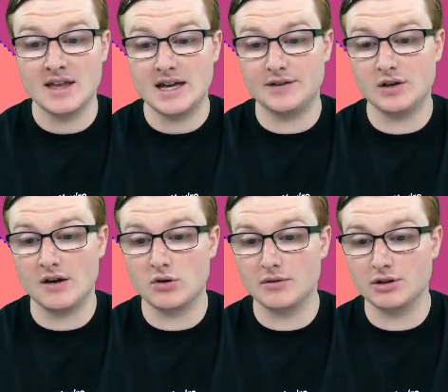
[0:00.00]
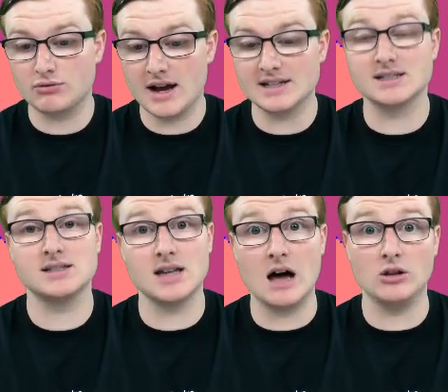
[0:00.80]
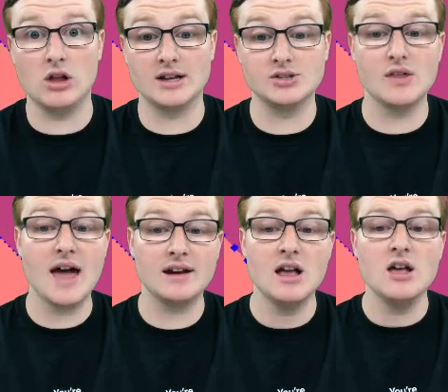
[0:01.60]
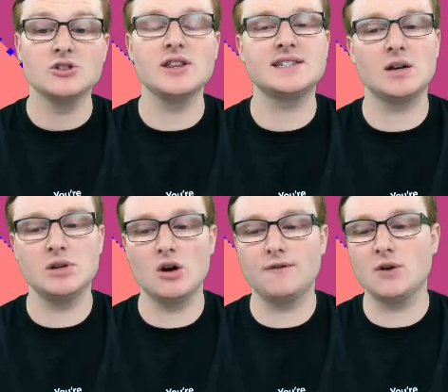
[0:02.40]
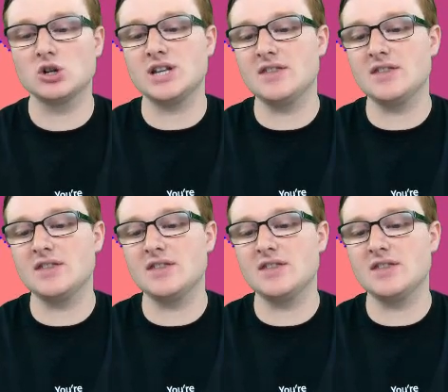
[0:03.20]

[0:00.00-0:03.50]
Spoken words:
And if you hover over the red, it's a solid line. So that's how we know first.